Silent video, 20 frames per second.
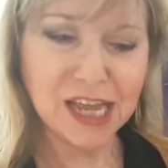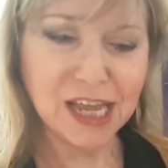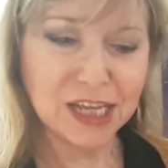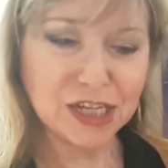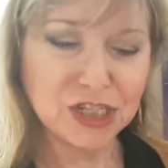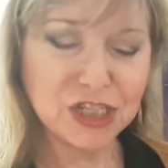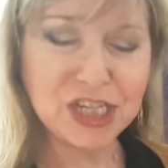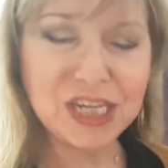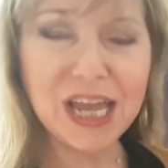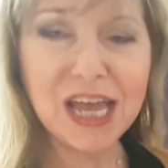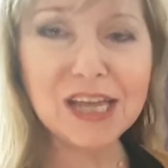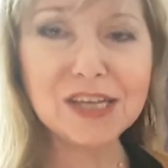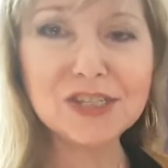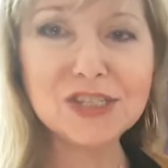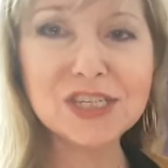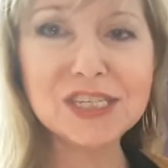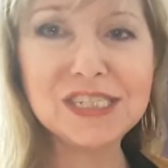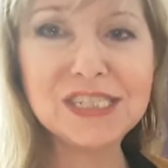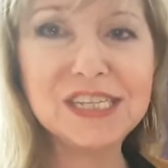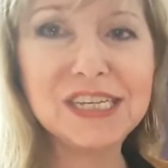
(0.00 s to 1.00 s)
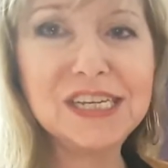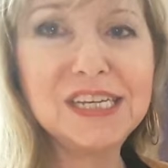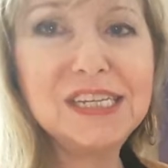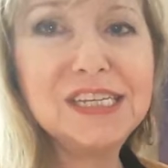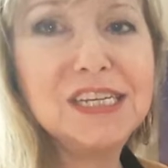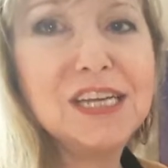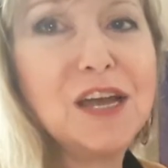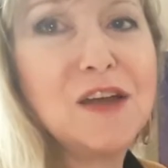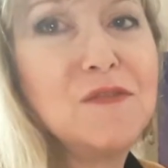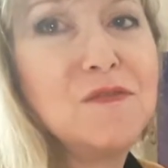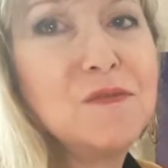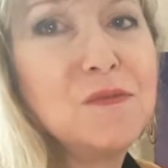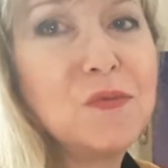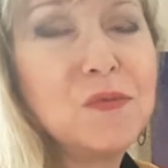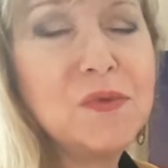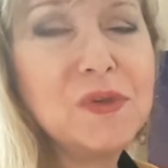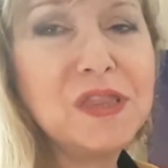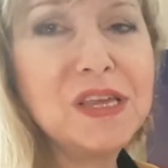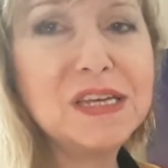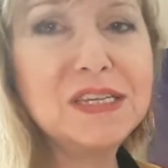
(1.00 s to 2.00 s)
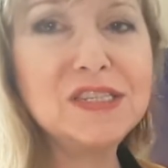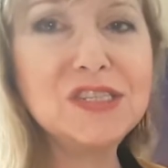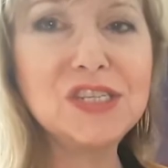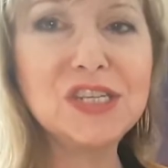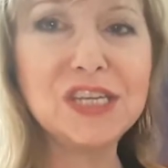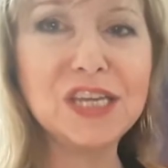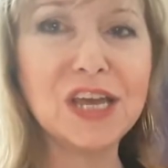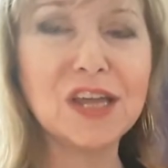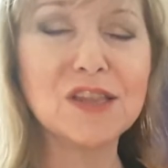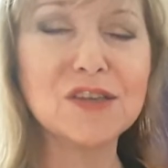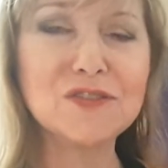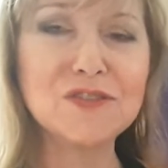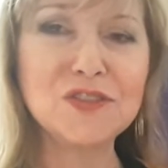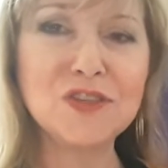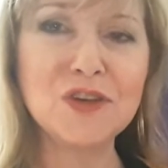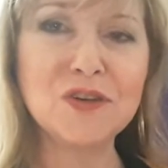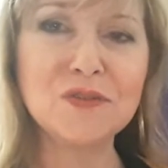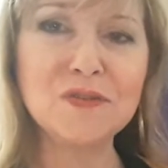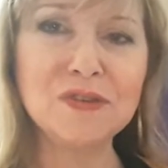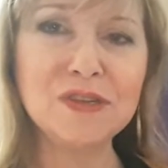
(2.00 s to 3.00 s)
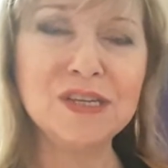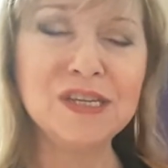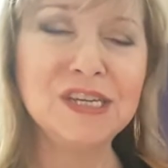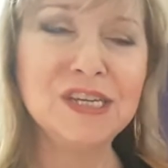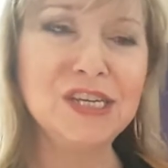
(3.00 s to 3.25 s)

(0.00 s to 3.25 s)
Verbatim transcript: And she actually did come with us to Yellowstone.